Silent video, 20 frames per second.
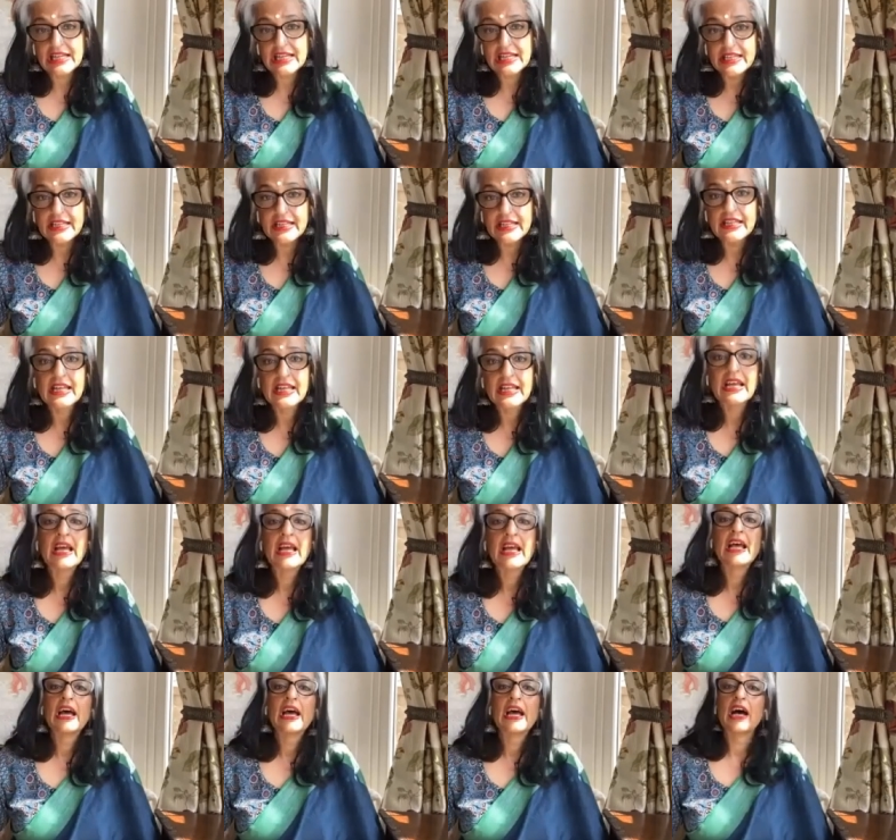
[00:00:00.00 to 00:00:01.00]
um,
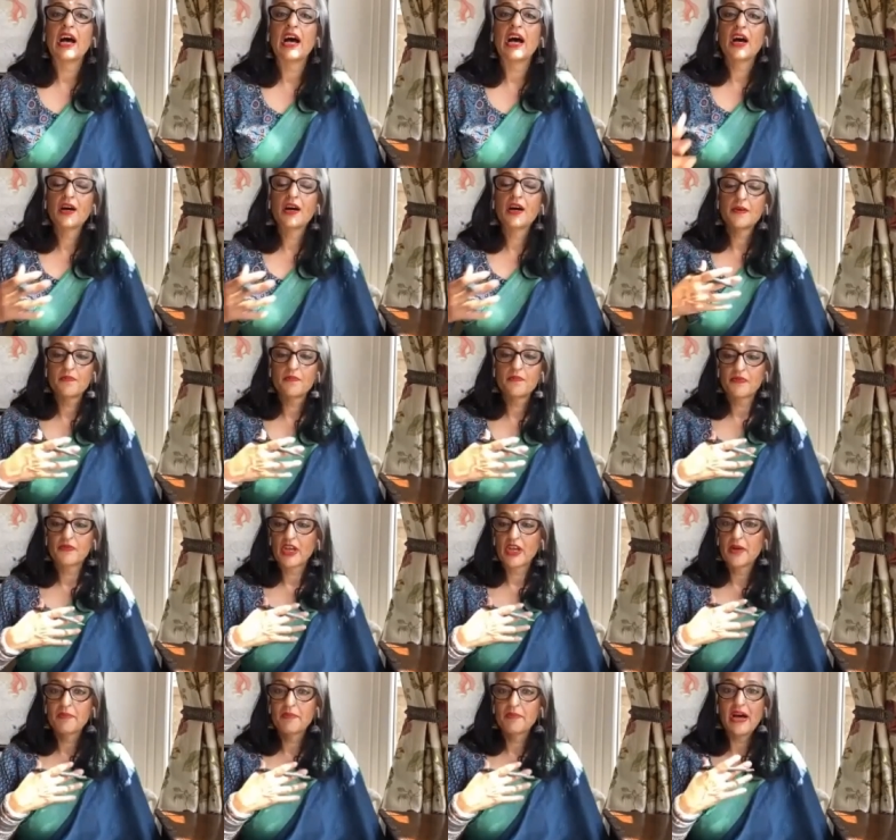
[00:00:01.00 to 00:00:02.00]
about a question, a
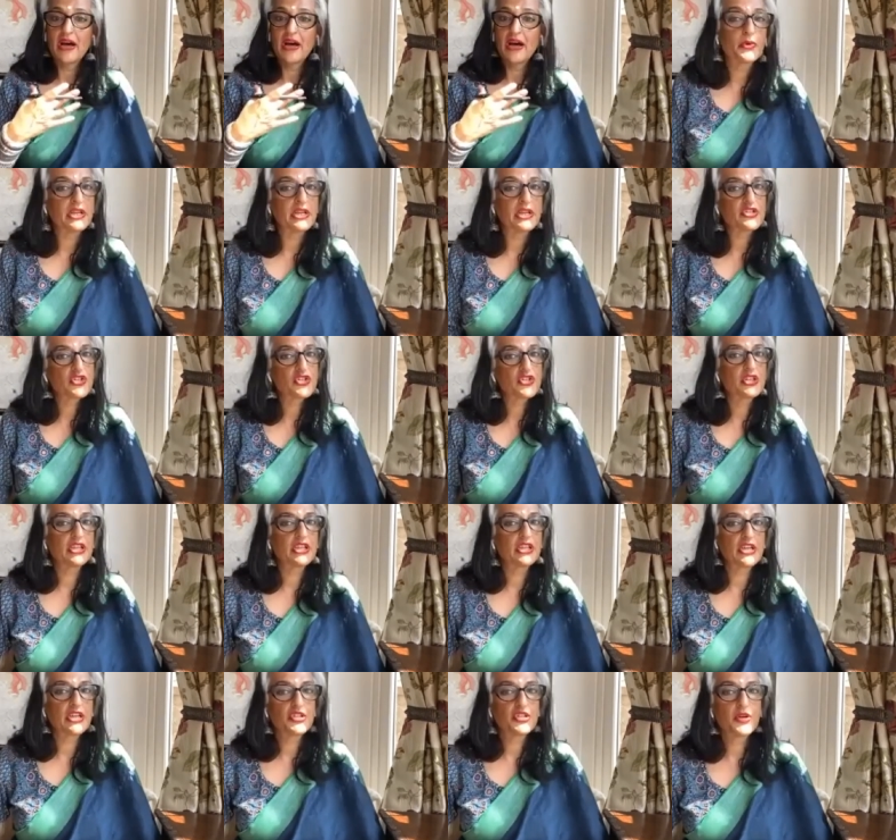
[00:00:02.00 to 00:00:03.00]
clinical question that you
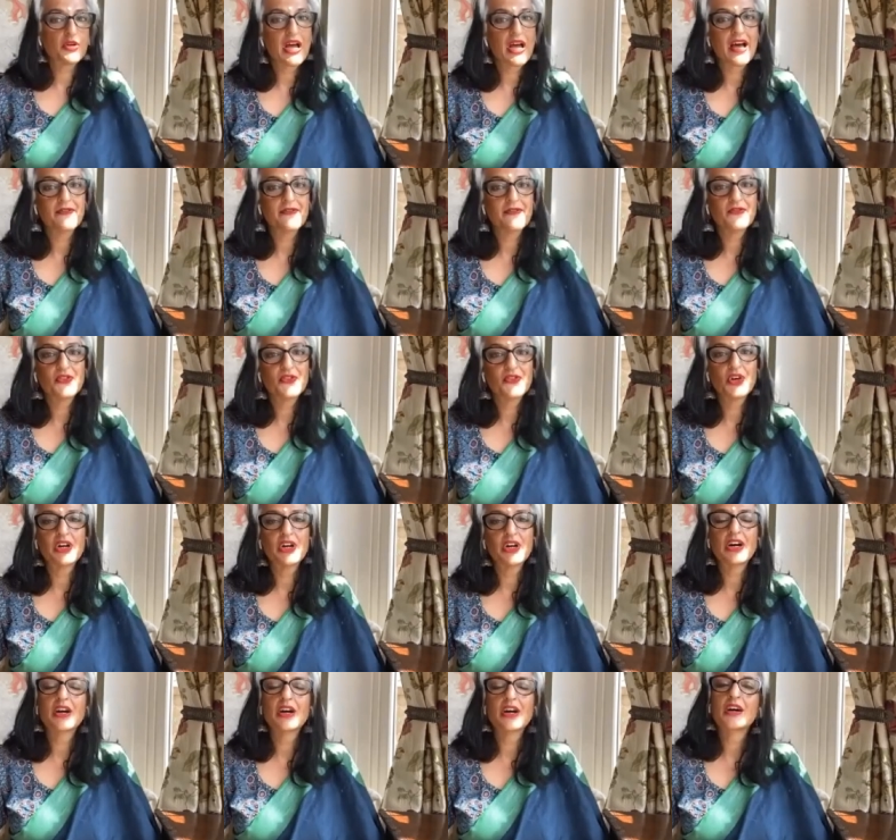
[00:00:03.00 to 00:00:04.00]
have for her,
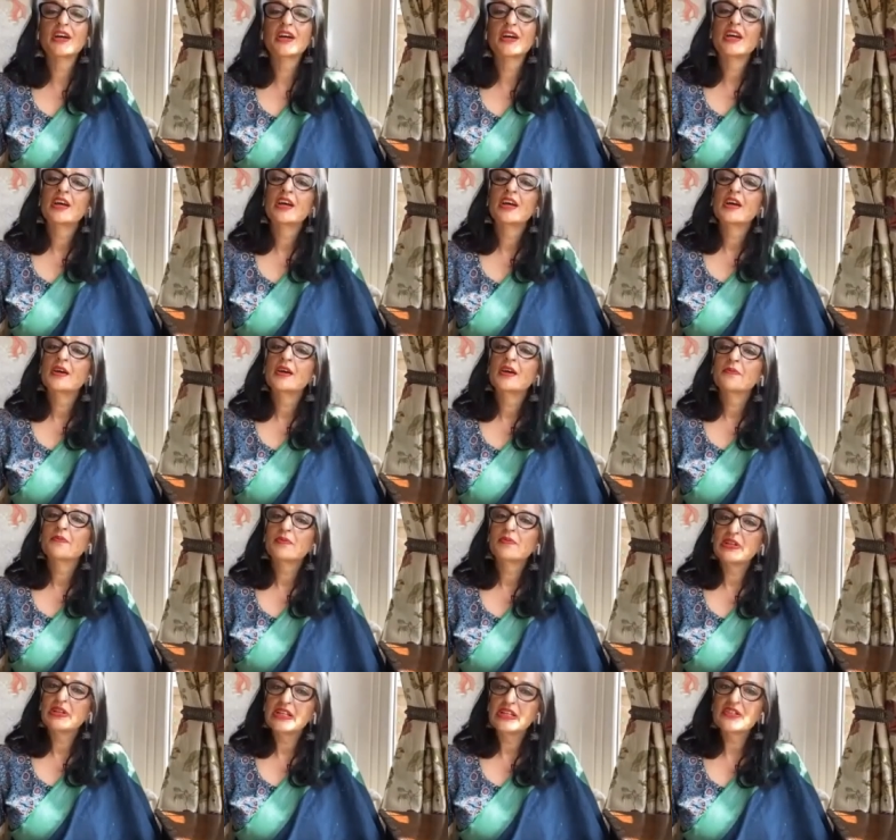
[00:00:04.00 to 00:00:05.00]
please do
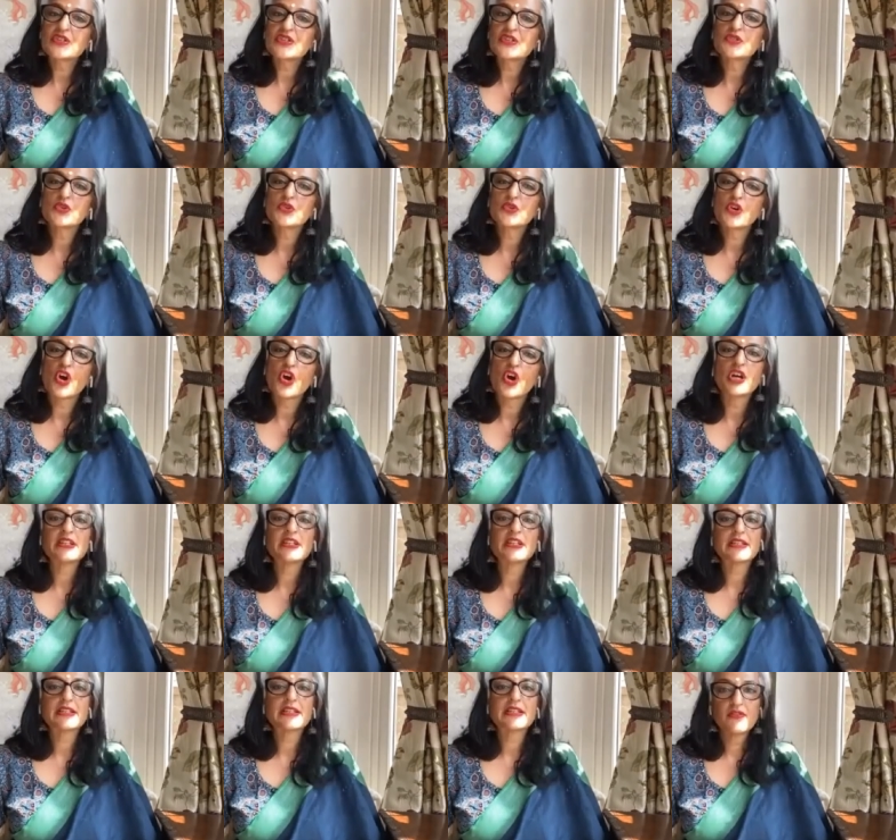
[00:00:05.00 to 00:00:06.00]
contact her on
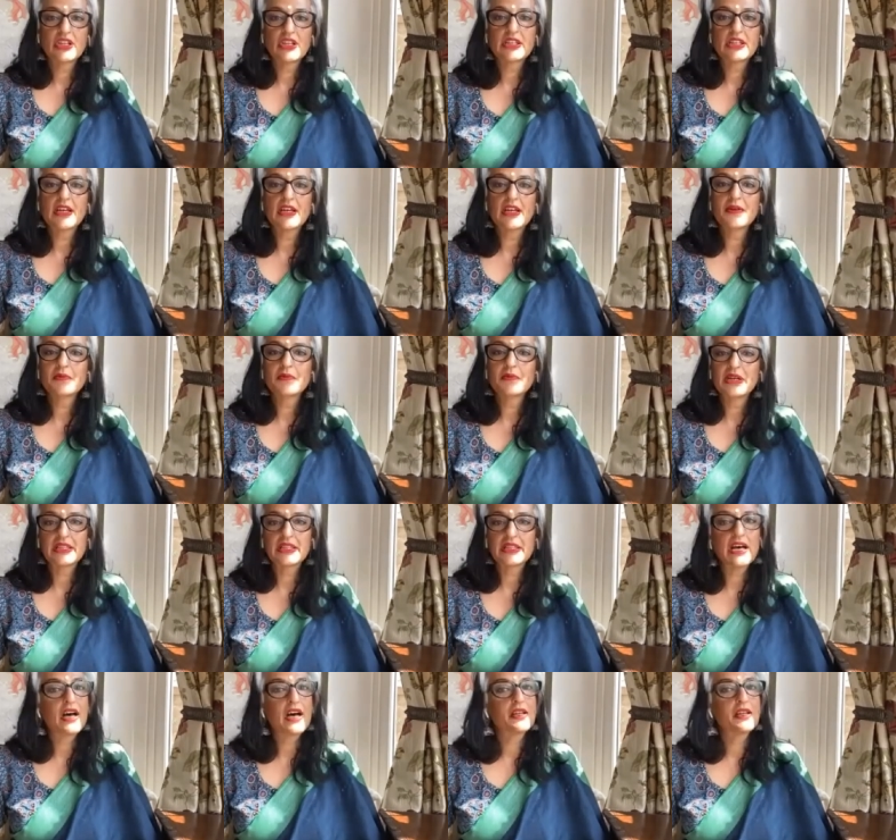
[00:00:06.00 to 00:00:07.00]

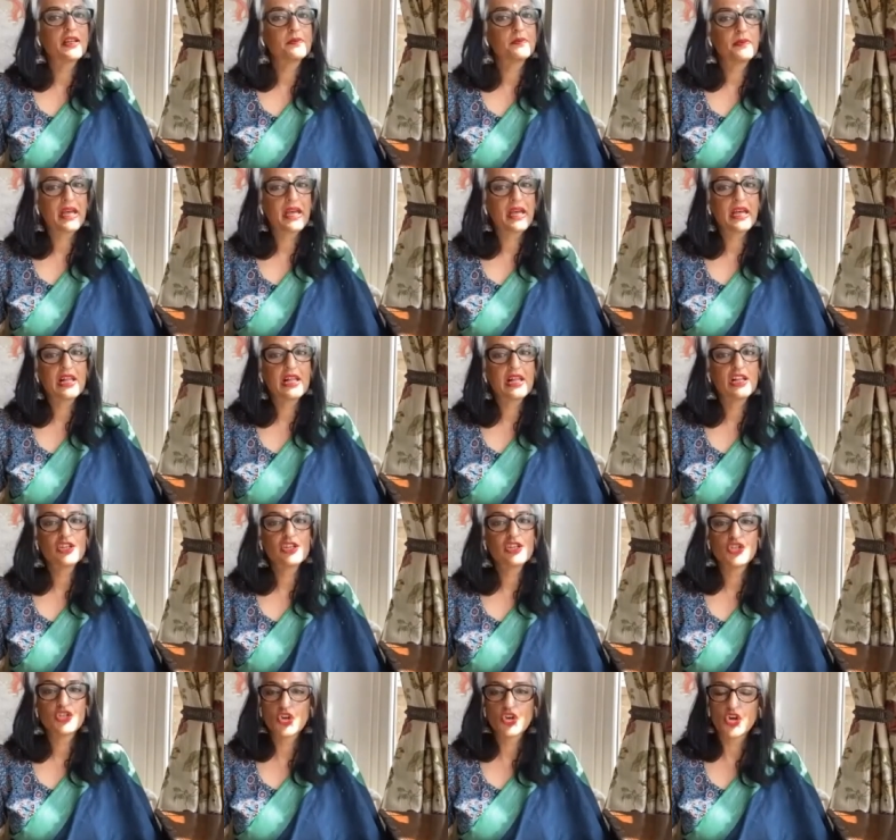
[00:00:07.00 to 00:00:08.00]
anvitamadanbahel.com.
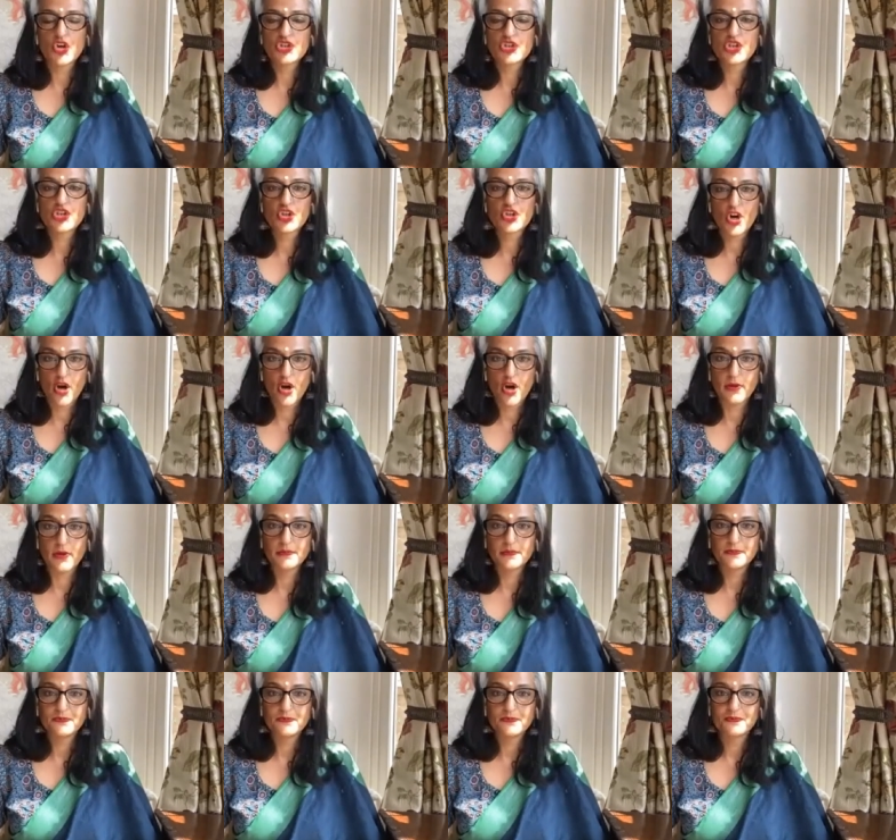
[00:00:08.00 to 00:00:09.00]
We'll see you
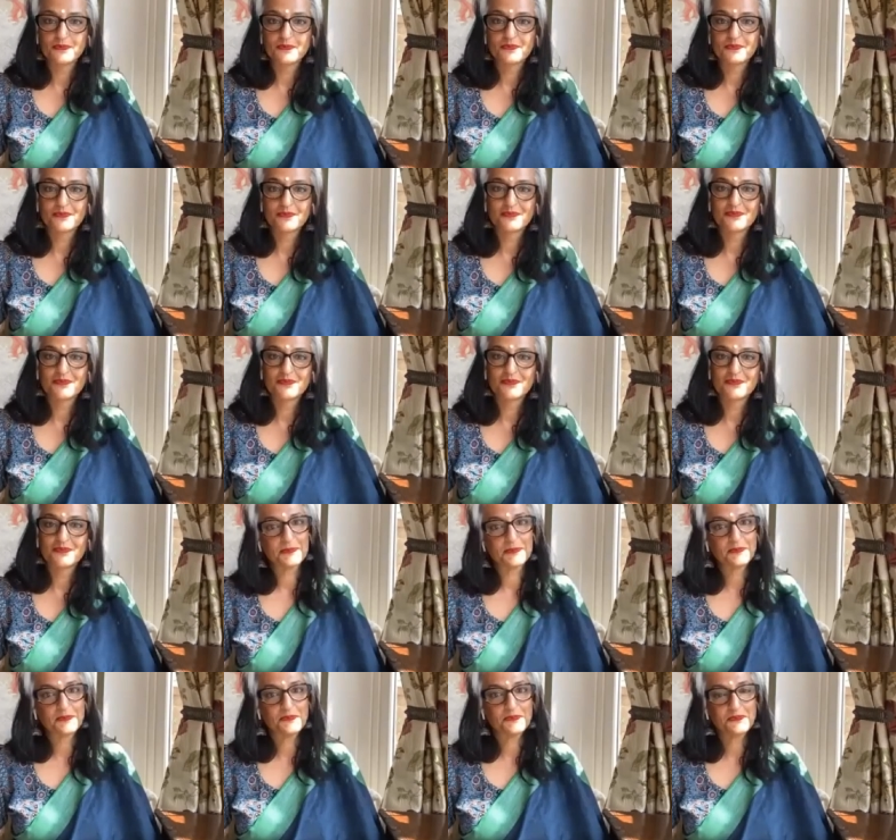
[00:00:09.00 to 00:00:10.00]
here next week.
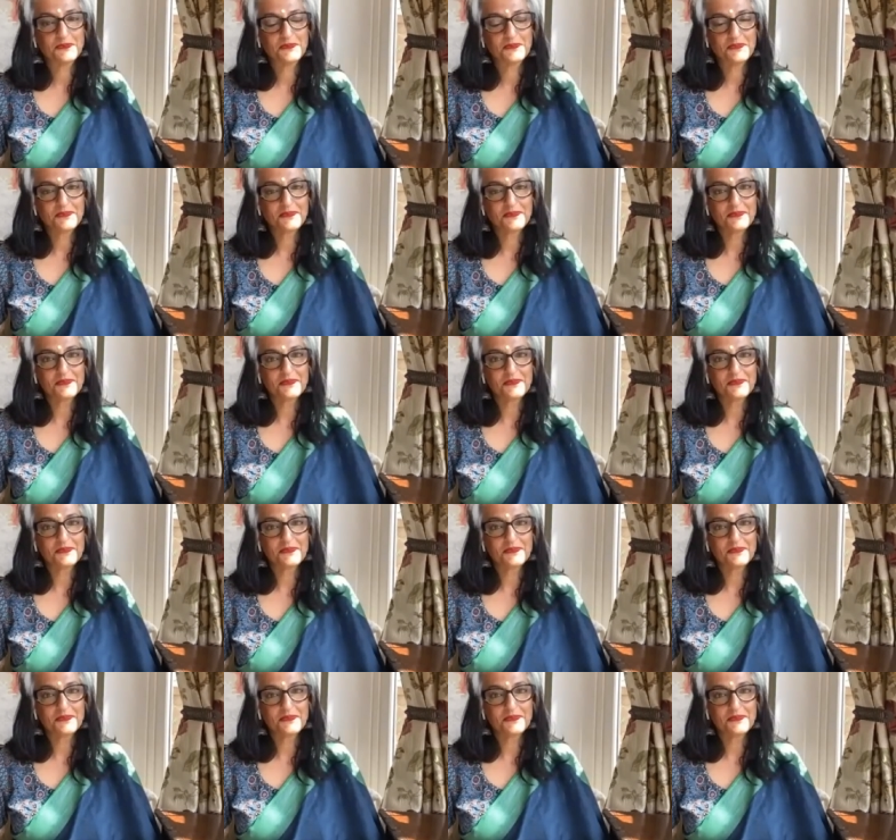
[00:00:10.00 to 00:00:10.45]
See you